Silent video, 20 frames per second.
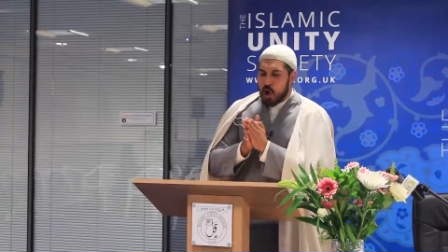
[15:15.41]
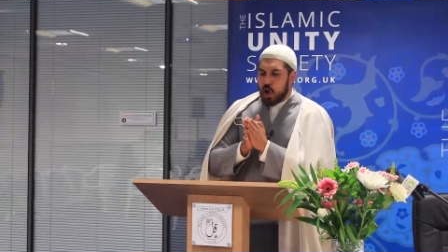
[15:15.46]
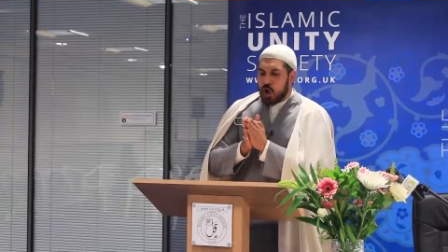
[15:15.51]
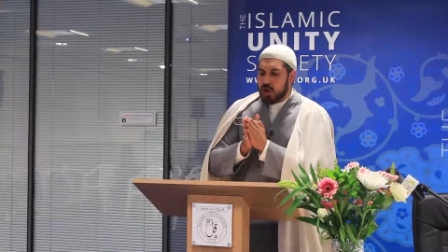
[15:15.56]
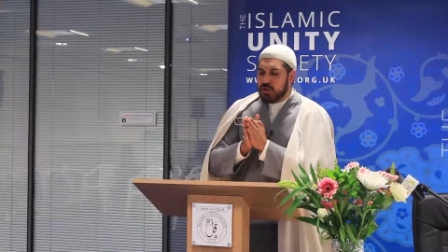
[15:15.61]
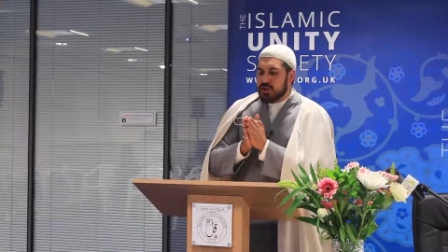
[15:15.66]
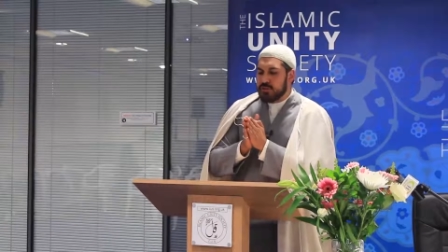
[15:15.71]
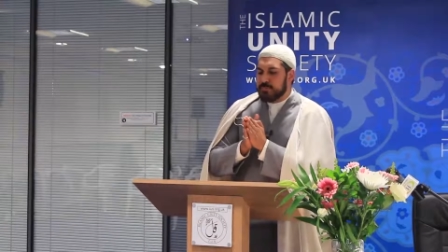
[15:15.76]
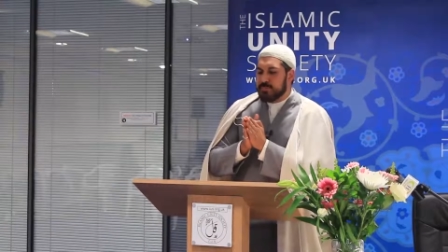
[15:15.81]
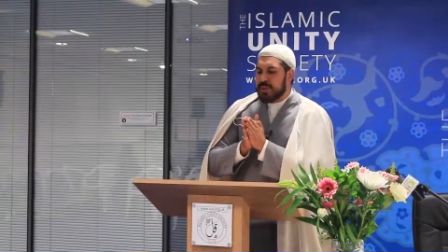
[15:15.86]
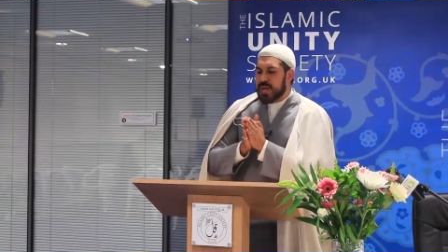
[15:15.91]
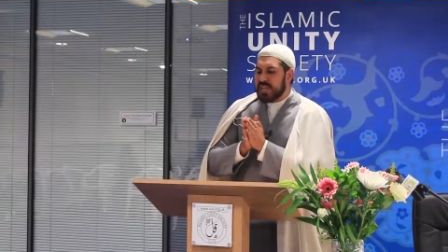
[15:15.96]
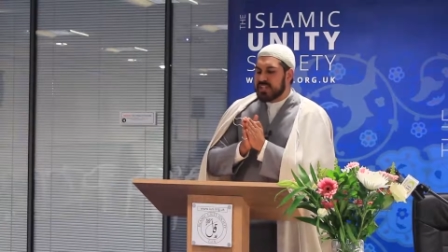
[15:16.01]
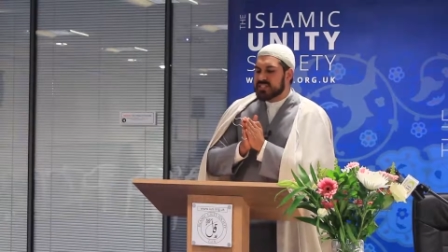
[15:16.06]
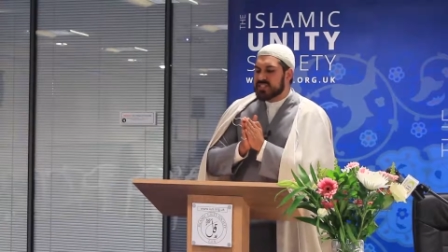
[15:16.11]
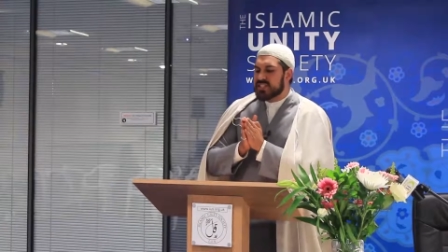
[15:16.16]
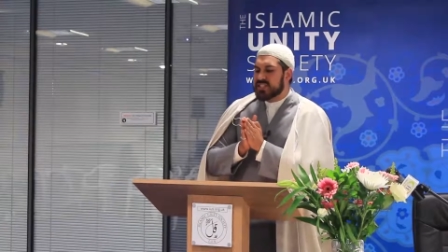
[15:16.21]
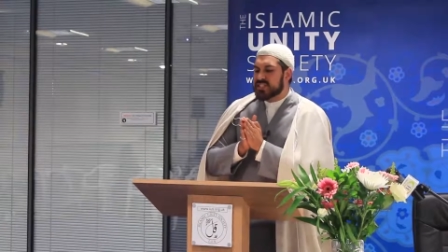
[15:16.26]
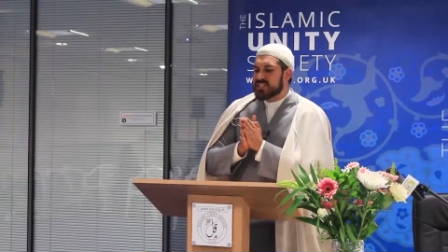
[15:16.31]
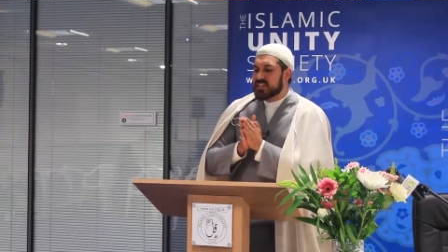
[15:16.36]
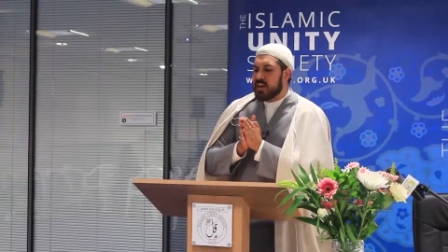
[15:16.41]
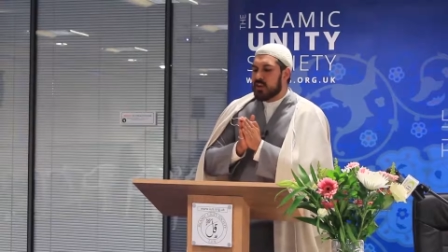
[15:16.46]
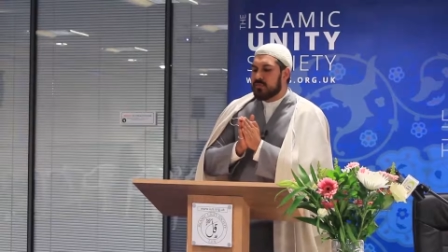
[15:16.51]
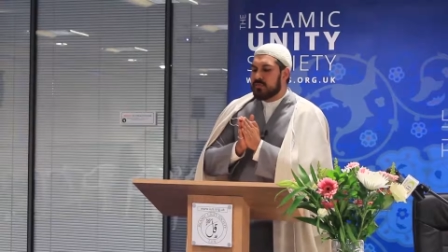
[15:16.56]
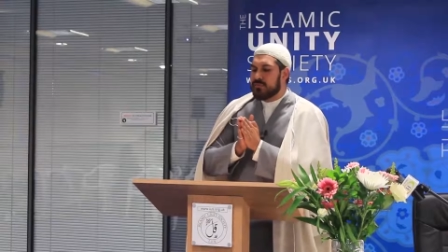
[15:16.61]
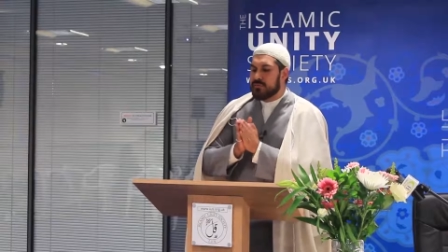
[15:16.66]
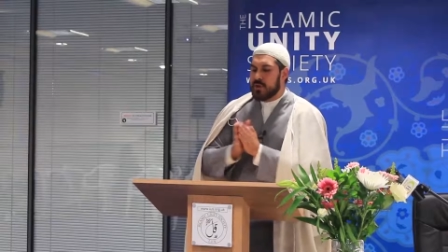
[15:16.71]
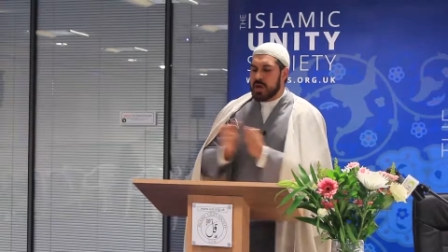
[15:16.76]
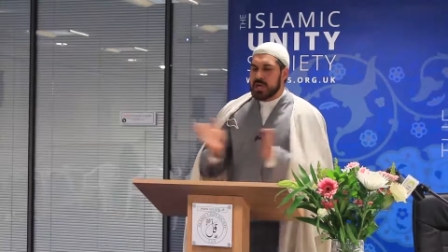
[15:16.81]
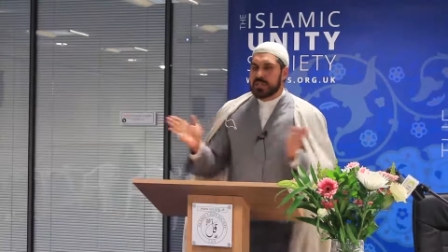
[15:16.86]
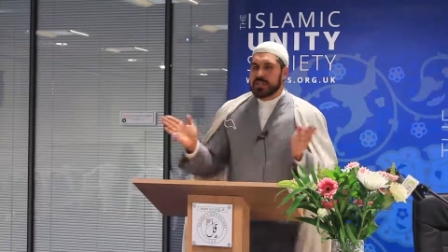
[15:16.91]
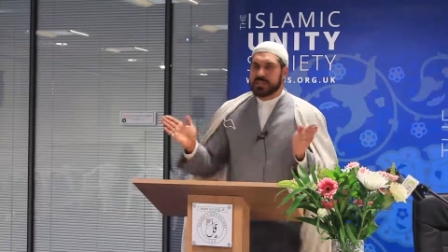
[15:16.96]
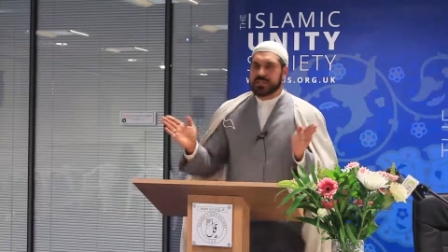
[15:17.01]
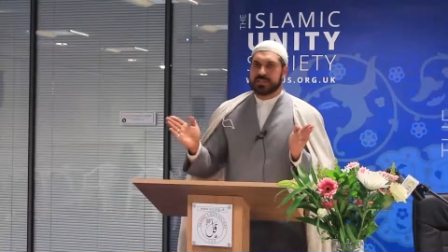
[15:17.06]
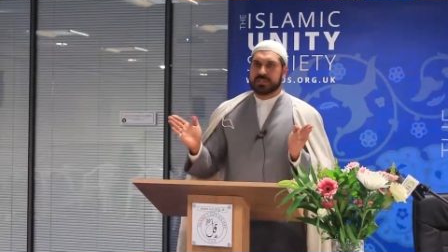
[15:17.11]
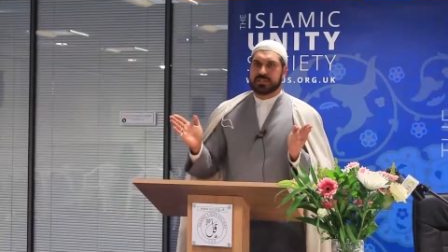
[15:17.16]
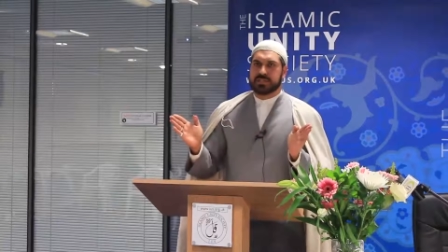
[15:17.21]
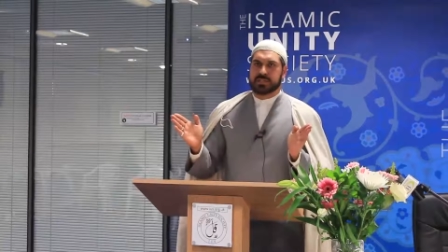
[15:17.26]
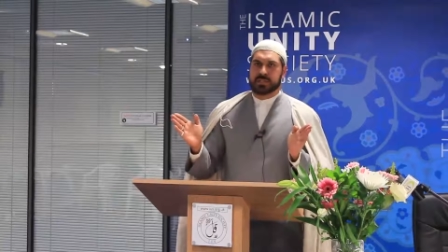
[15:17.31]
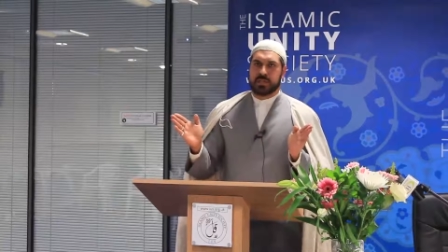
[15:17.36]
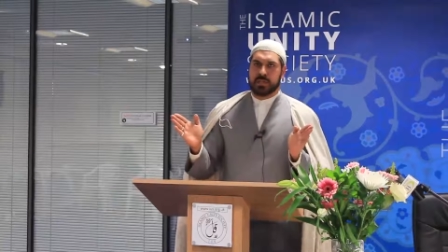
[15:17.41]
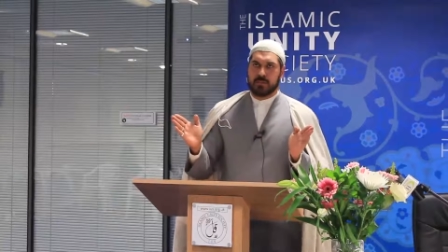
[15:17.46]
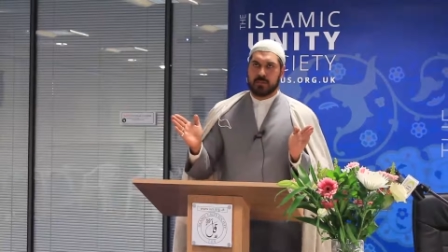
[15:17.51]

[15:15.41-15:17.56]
on the basis of race,